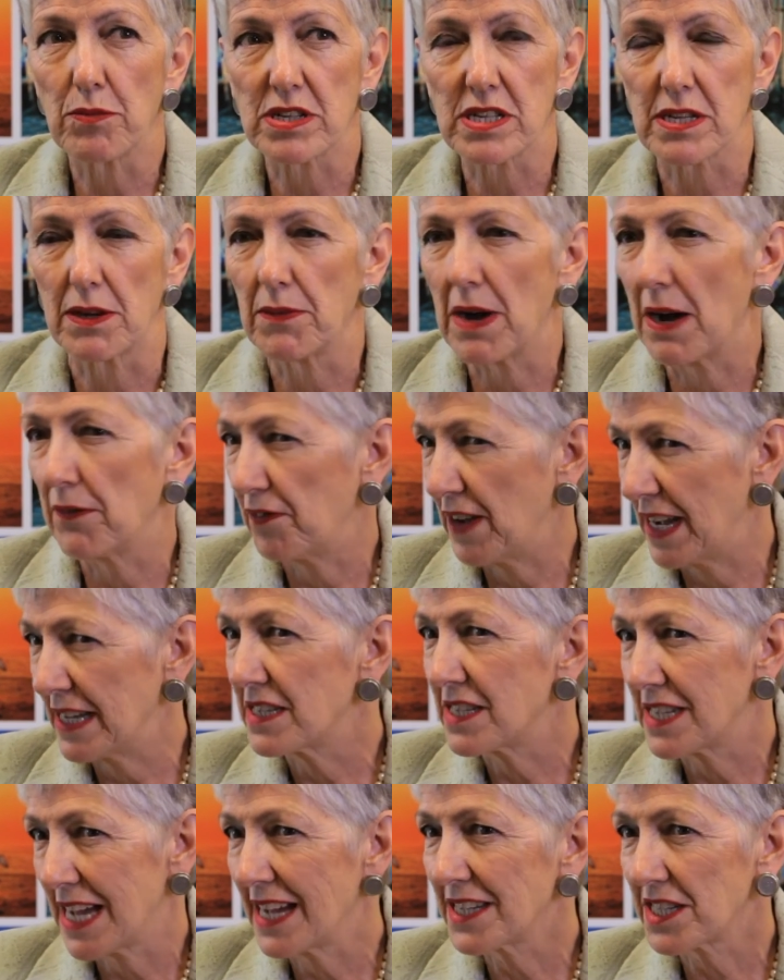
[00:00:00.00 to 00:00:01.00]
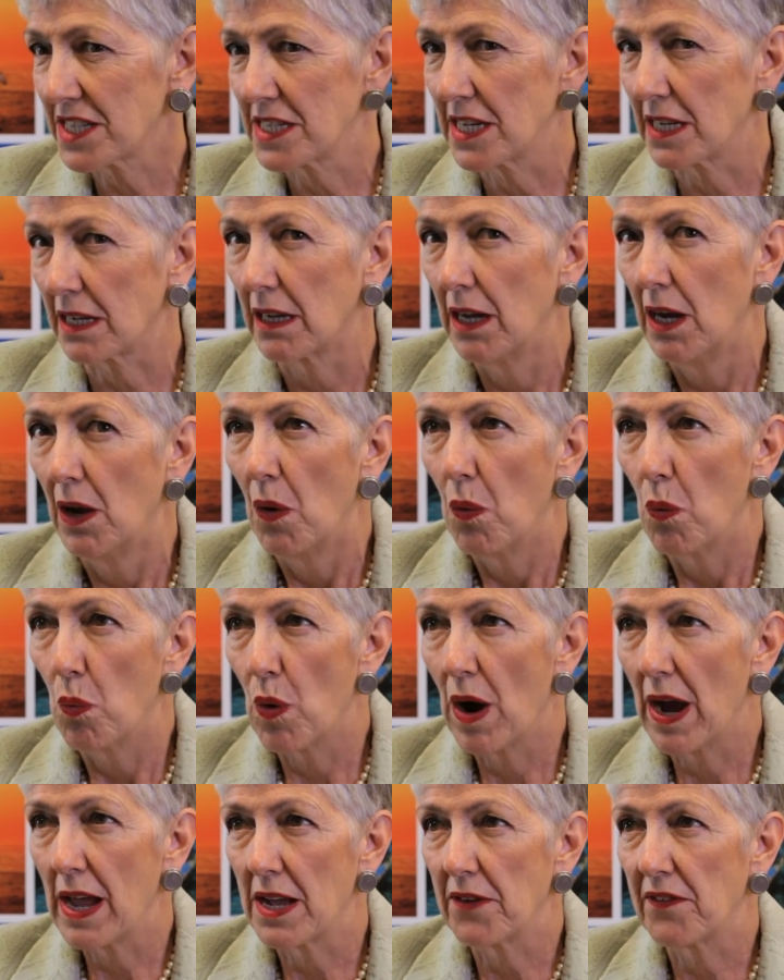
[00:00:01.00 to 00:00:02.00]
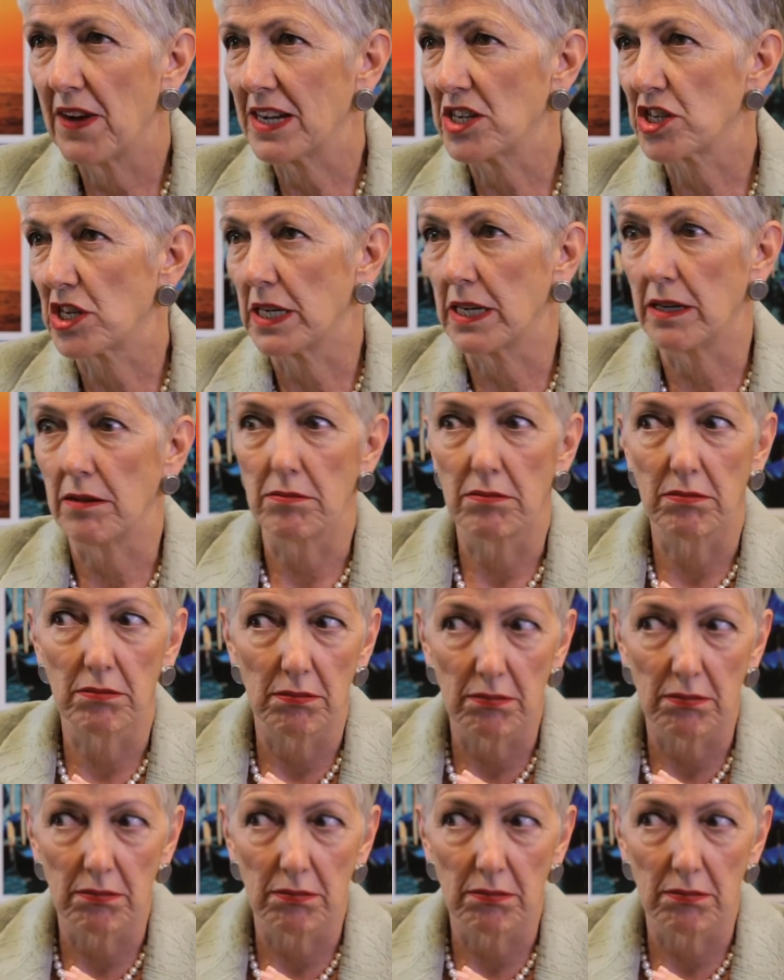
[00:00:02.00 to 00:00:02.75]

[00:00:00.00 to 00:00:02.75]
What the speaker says: was a fantastic way of actually